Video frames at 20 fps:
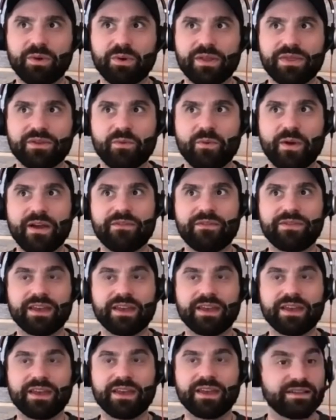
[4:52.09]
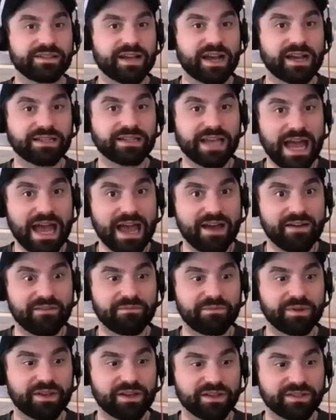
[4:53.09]
with the way of thinking these guys have
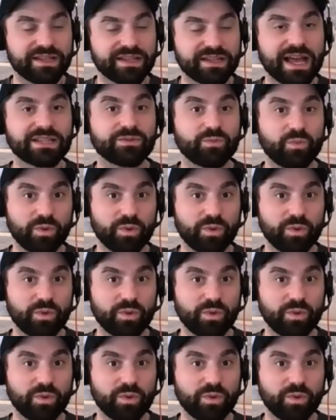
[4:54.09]
because that's